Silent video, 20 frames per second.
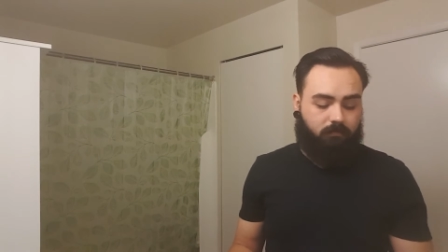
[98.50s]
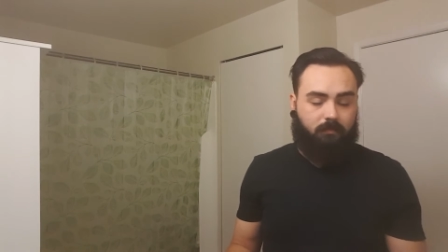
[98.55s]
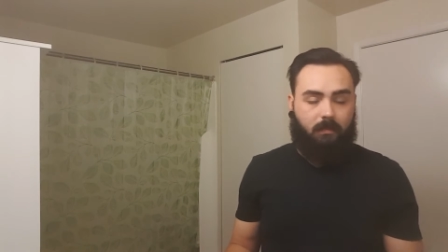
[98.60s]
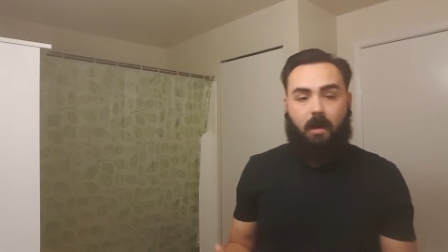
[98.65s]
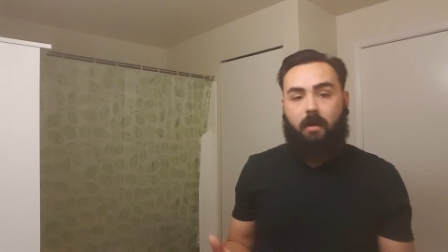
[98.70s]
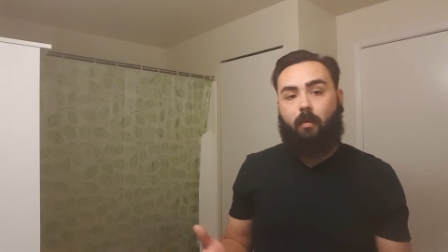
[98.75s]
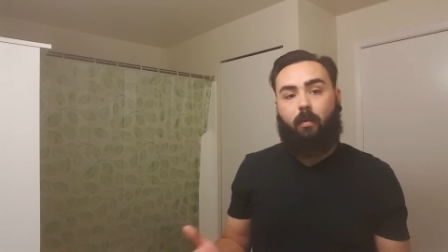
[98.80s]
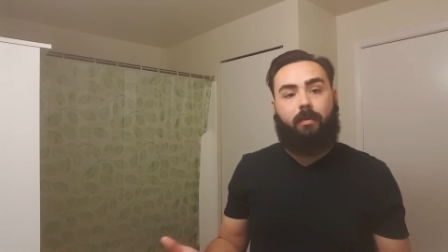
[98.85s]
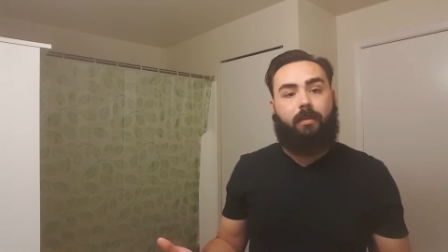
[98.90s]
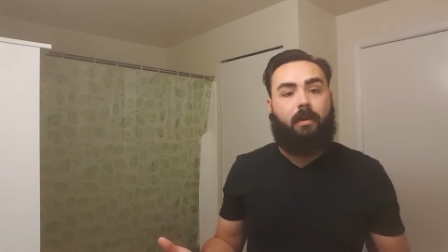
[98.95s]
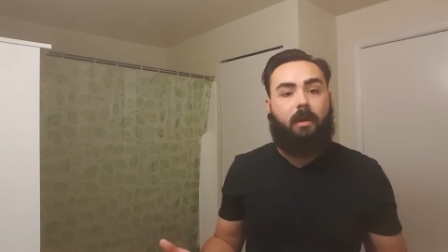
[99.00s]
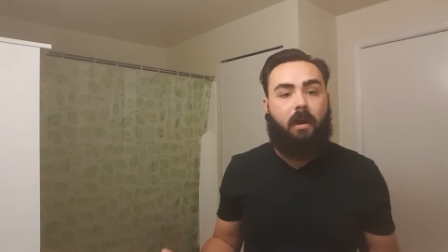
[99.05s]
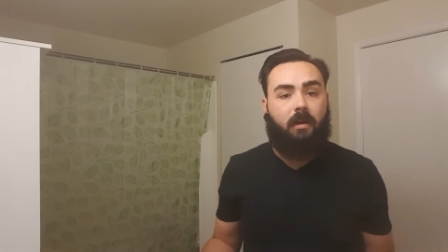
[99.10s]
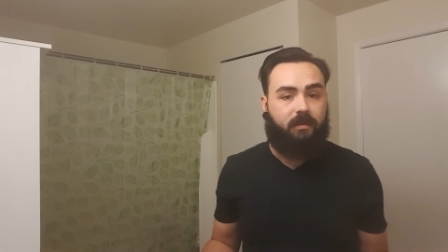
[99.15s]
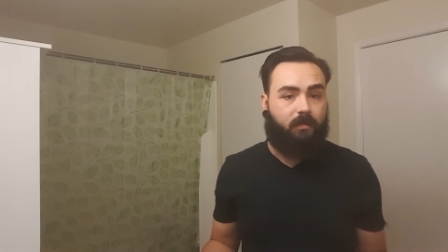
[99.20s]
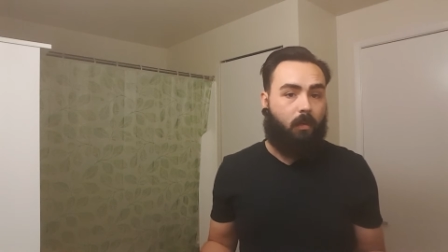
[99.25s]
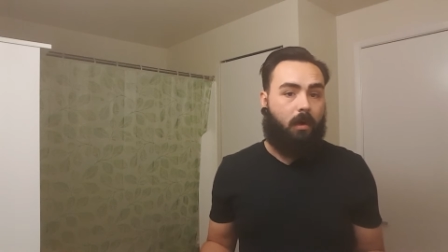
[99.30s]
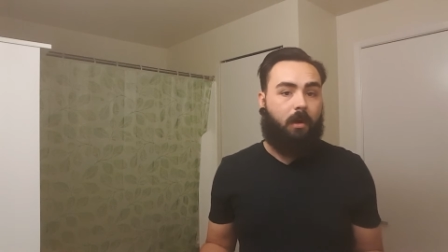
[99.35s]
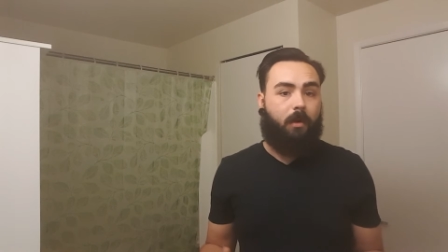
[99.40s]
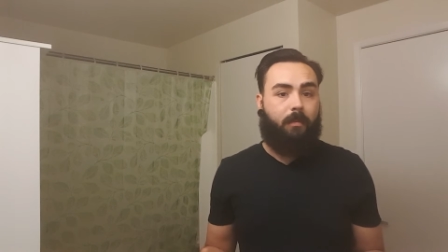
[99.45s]

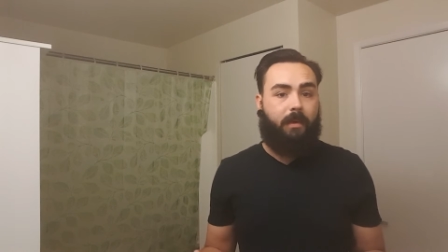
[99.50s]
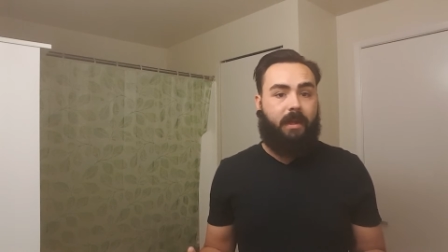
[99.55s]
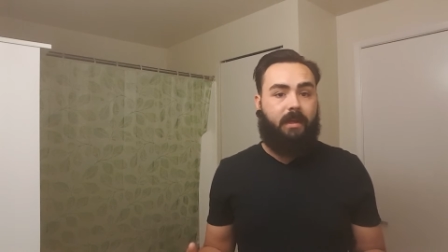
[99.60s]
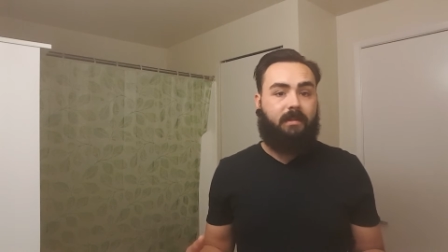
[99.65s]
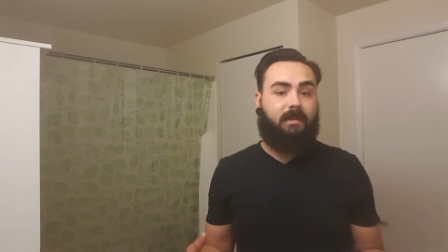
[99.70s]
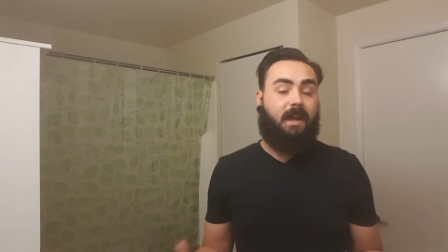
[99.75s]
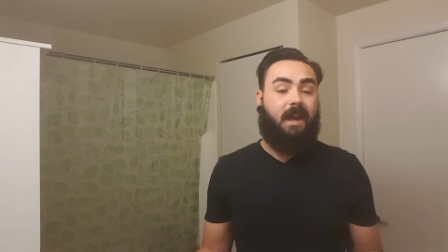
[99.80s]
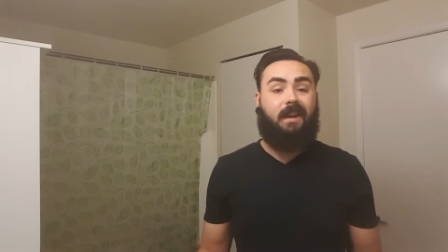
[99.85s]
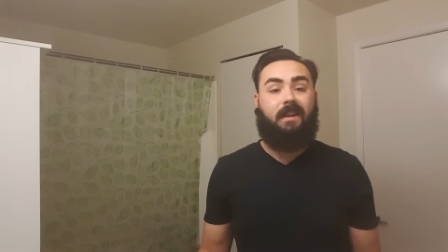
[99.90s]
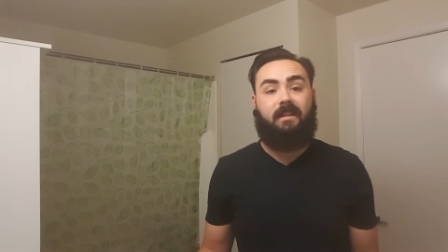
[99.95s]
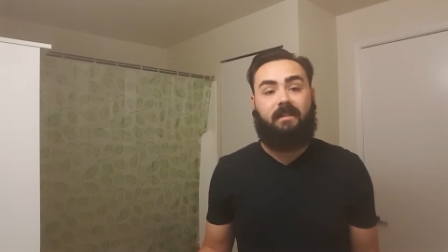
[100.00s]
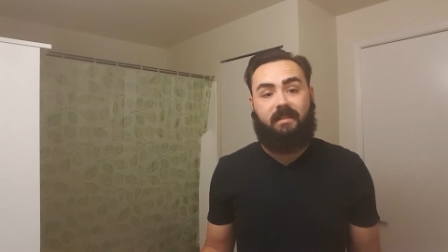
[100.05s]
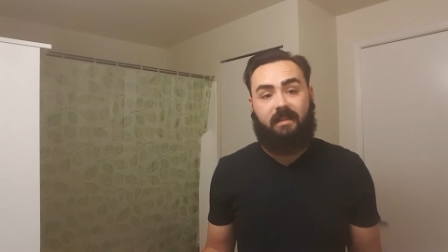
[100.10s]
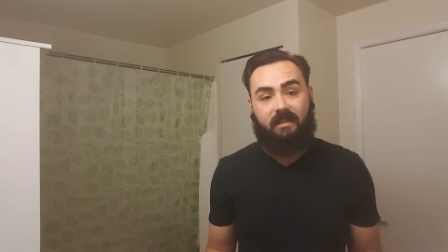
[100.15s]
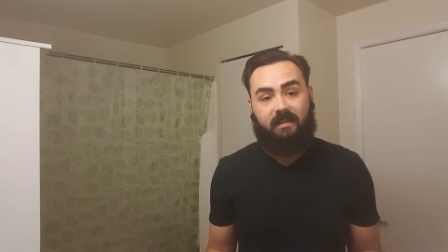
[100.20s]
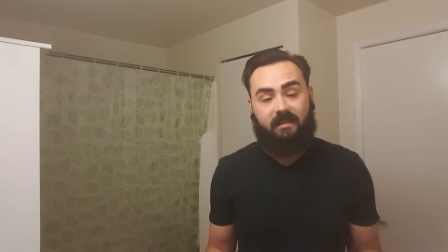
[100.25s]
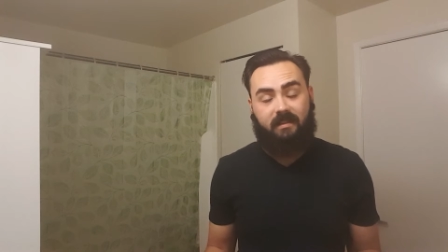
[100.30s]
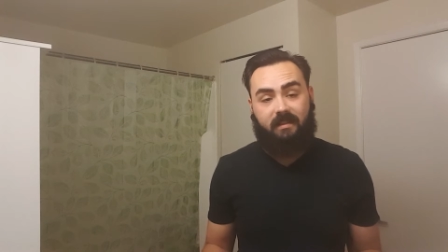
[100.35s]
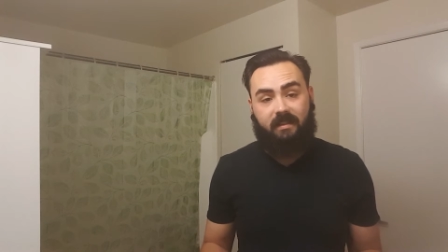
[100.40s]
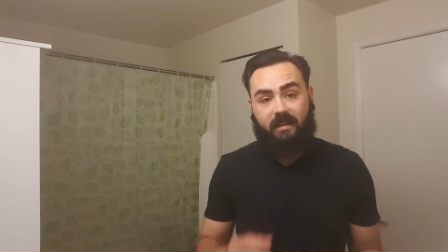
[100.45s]
unorthodox water-based kind of
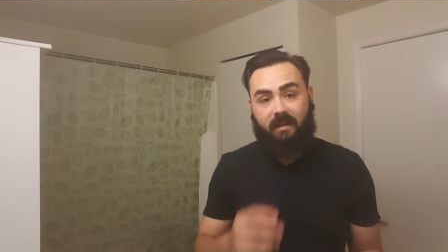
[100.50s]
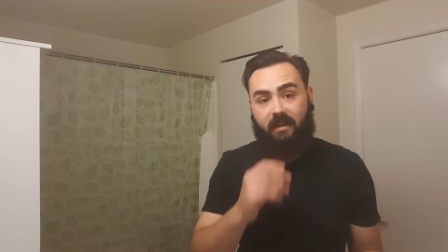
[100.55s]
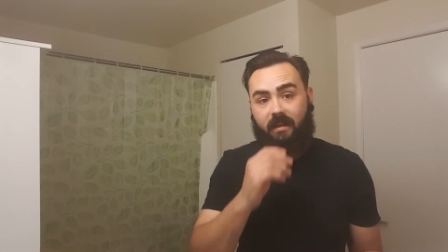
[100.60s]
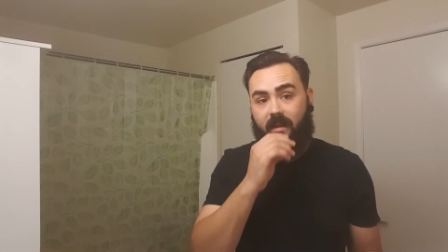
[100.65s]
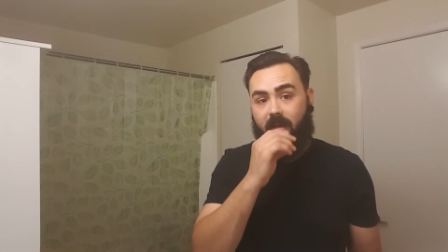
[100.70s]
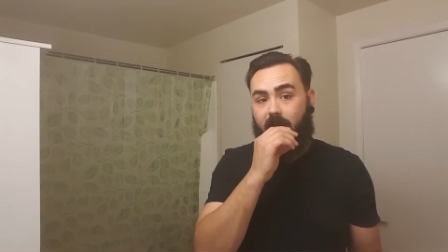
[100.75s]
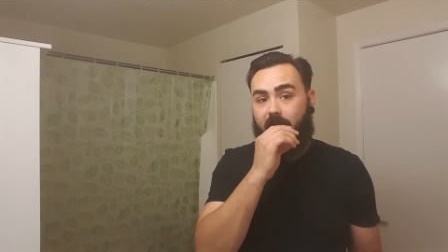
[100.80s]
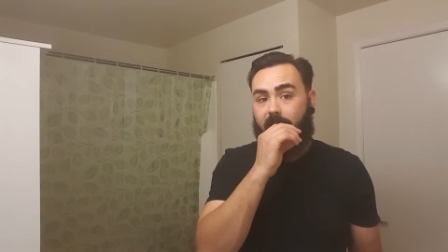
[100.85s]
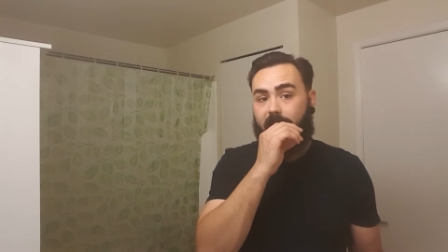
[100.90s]
consistency